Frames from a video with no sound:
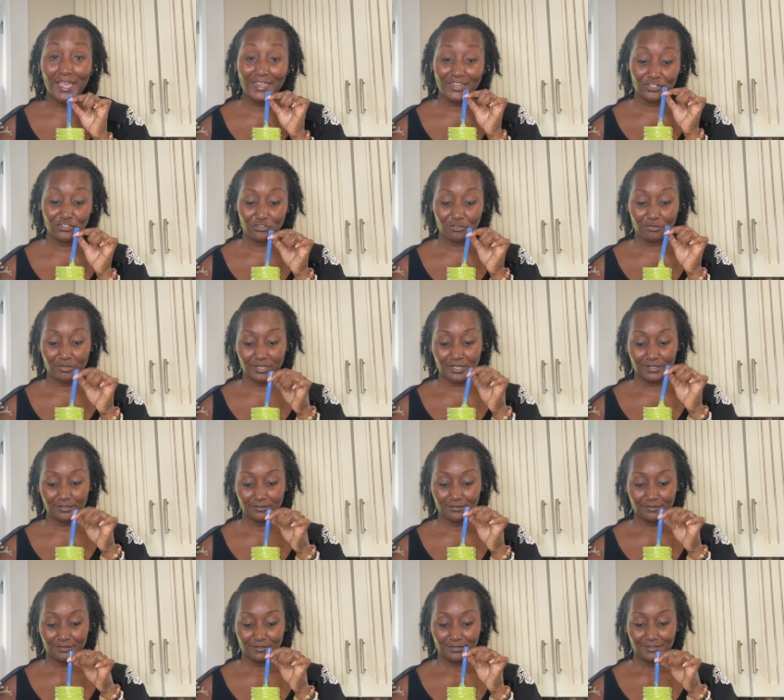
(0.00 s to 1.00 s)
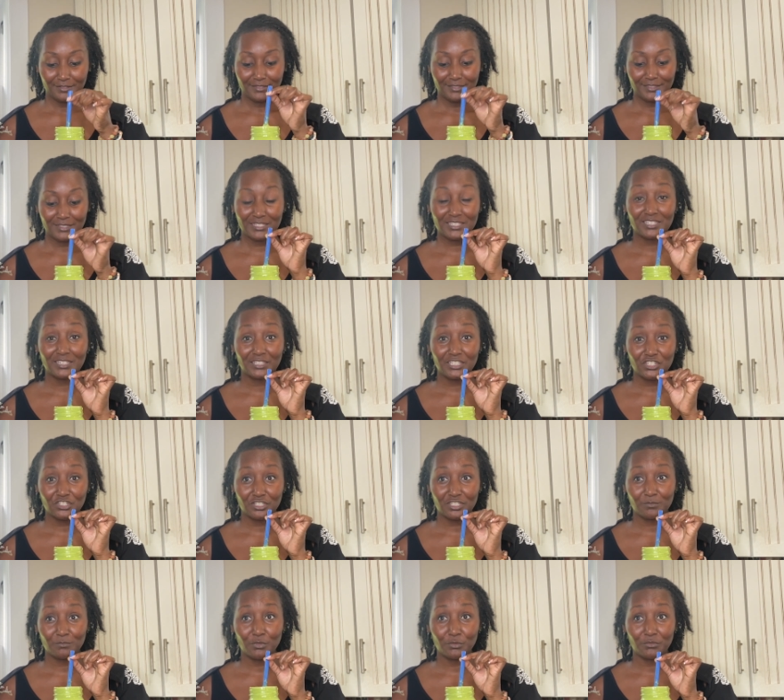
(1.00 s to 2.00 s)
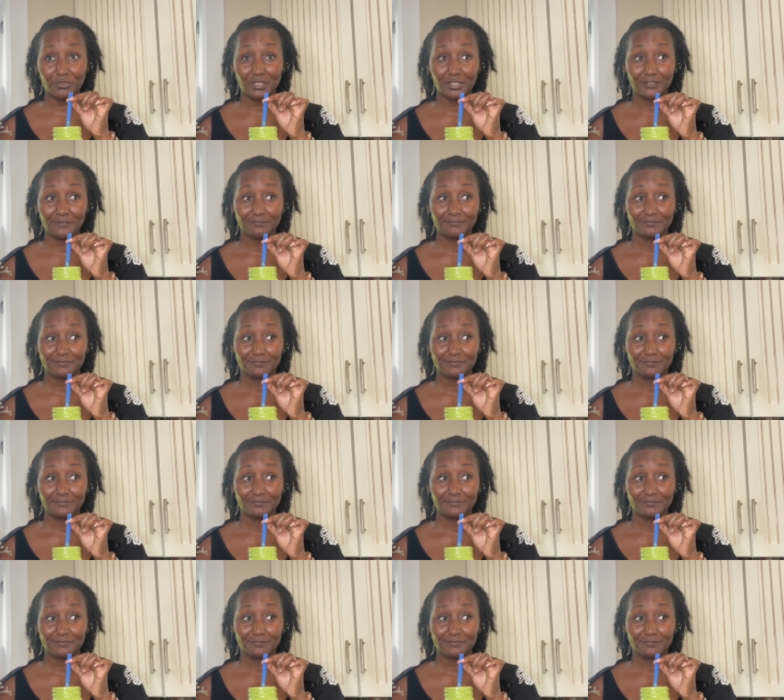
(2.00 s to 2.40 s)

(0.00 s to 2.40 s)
enjoy this delicious smoothie?